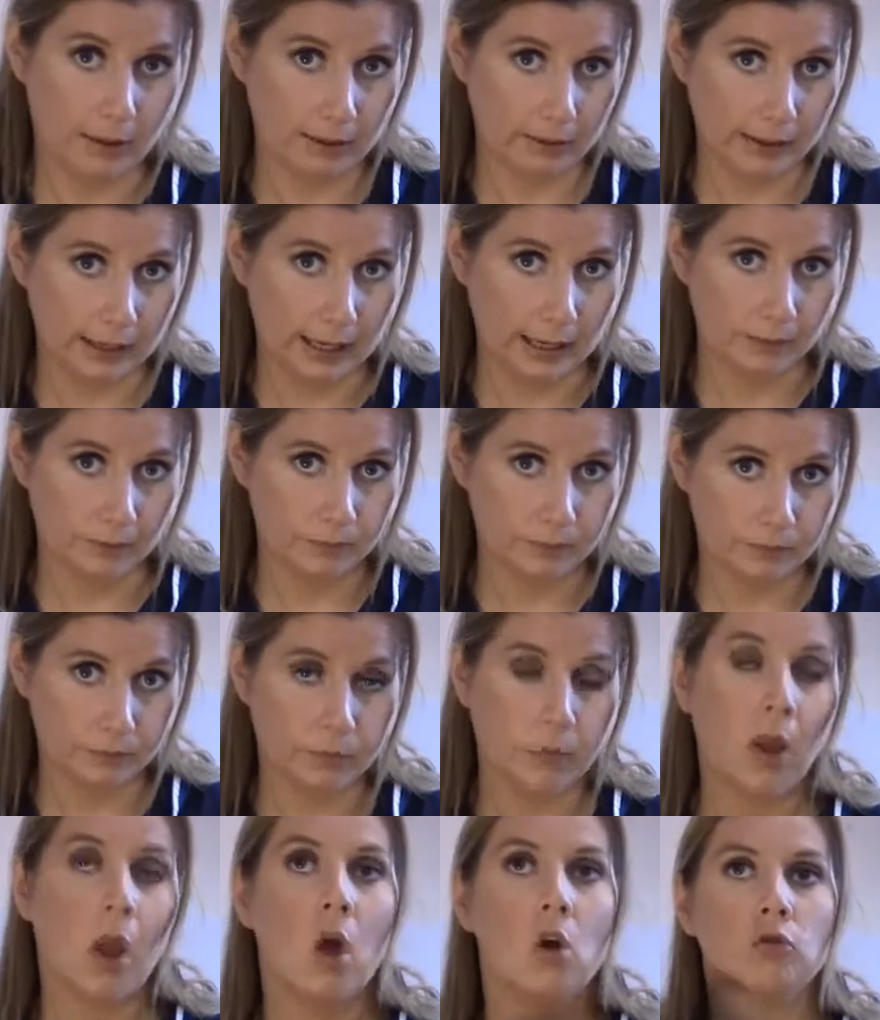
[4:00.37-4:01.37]
them out again.
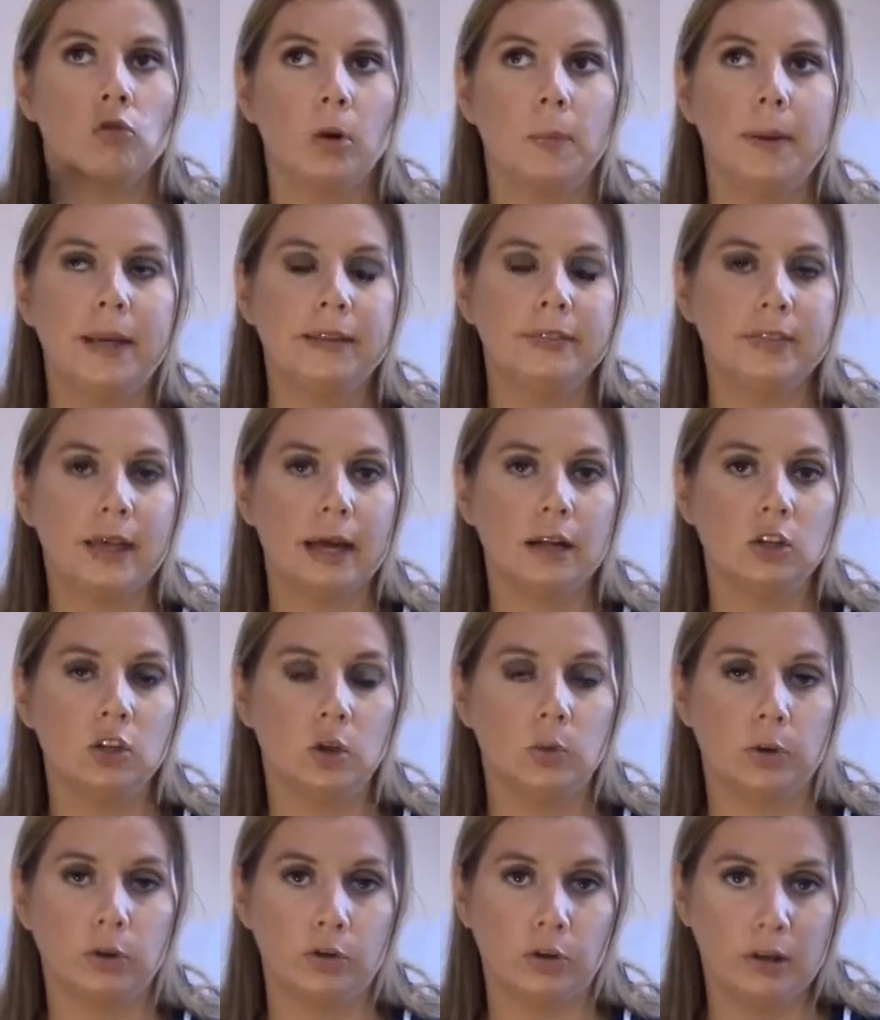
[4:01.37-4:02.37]
Repeat that
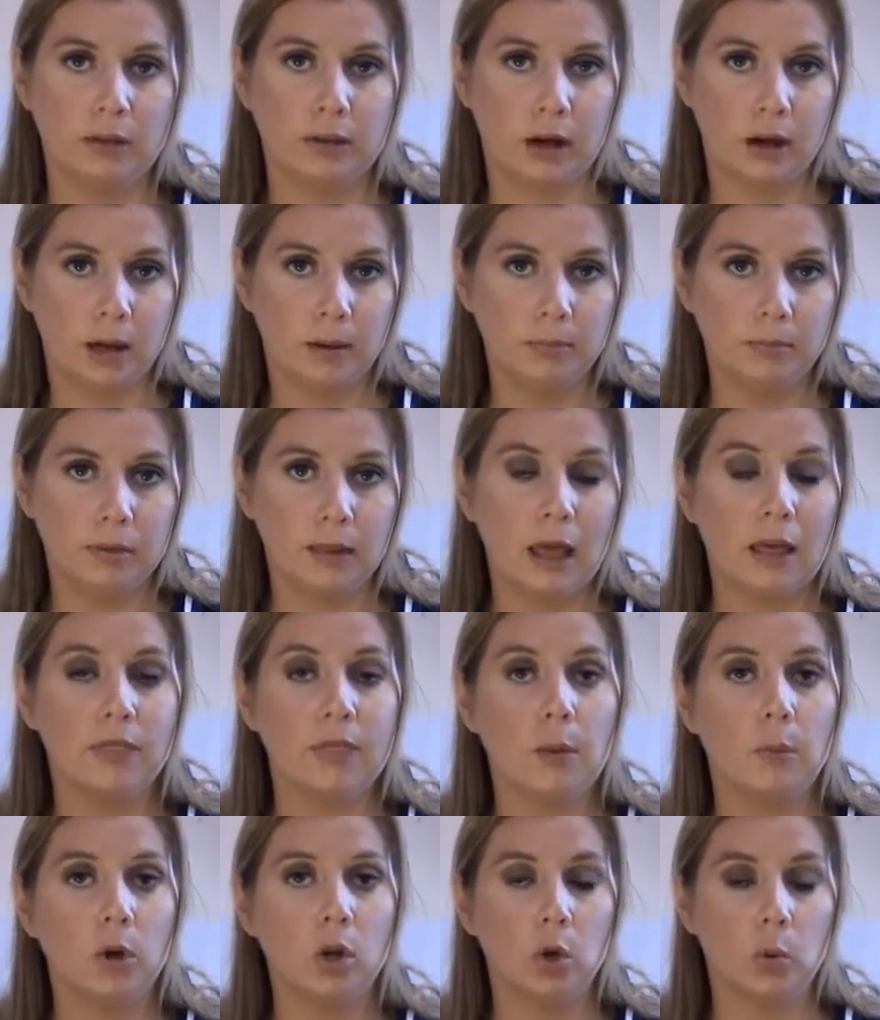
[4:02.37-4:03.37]
two or three times,
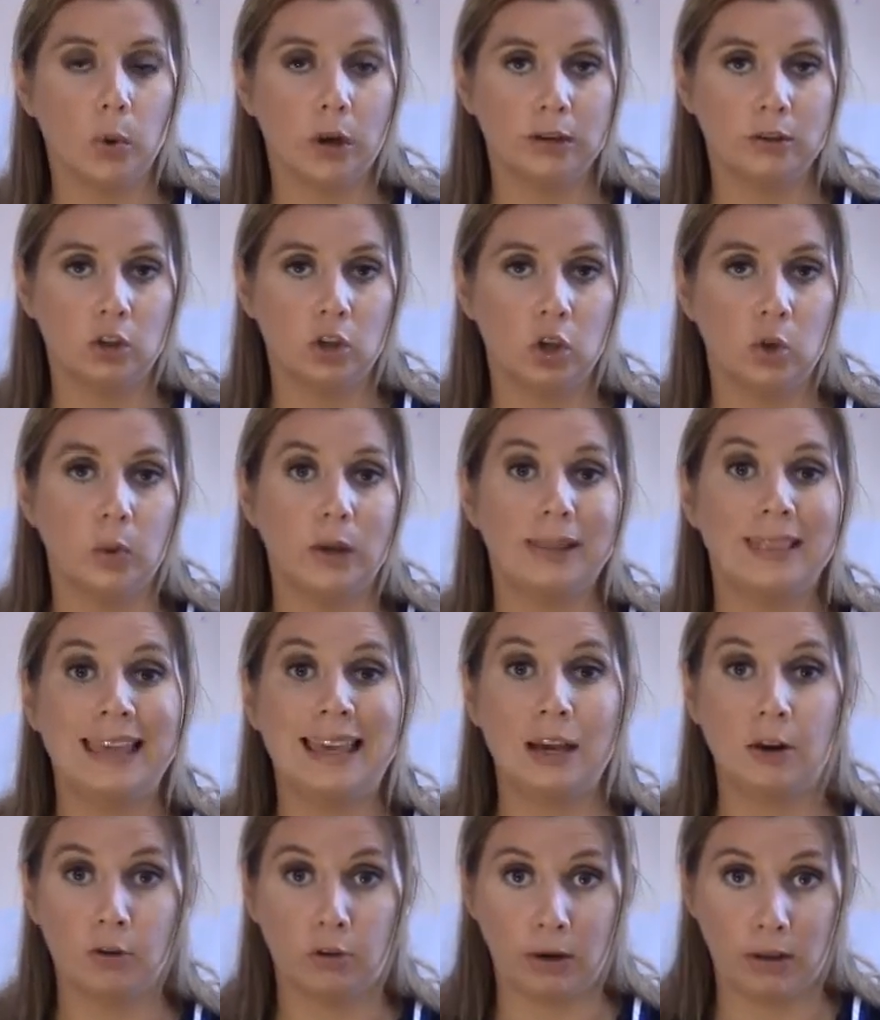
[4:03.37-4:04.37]
and then what you want to do is
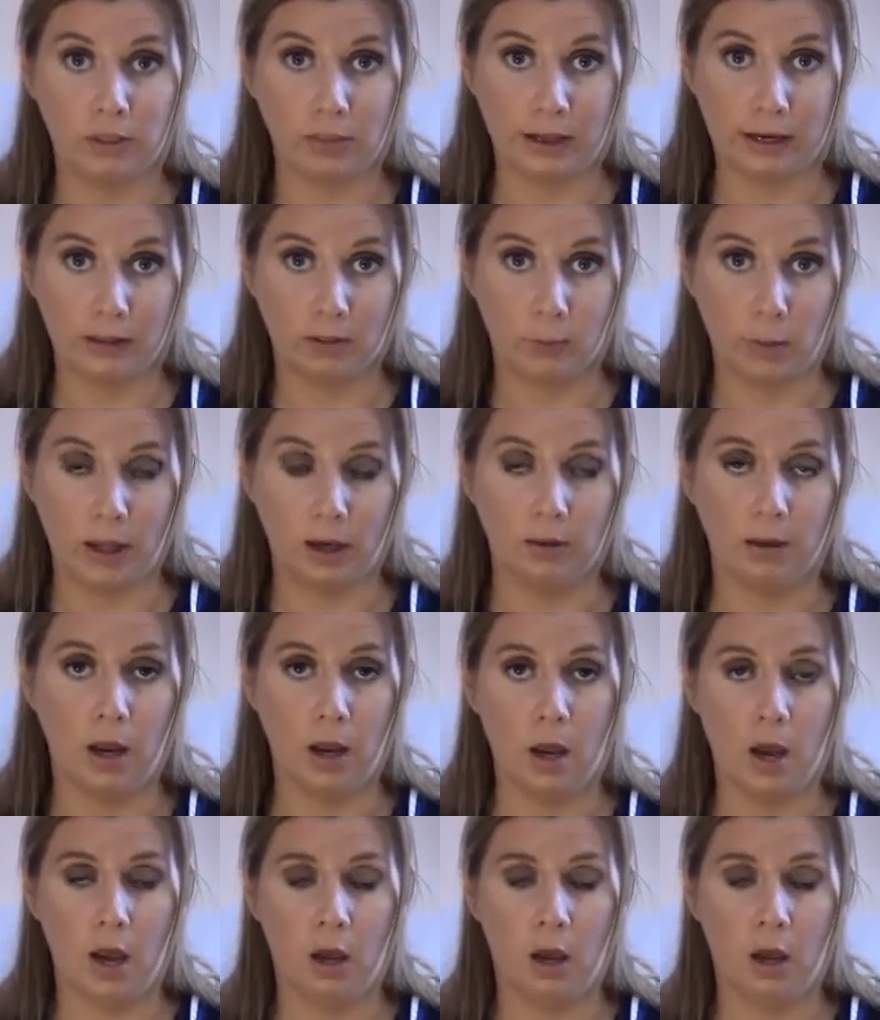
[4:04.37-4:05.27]
increase that as well.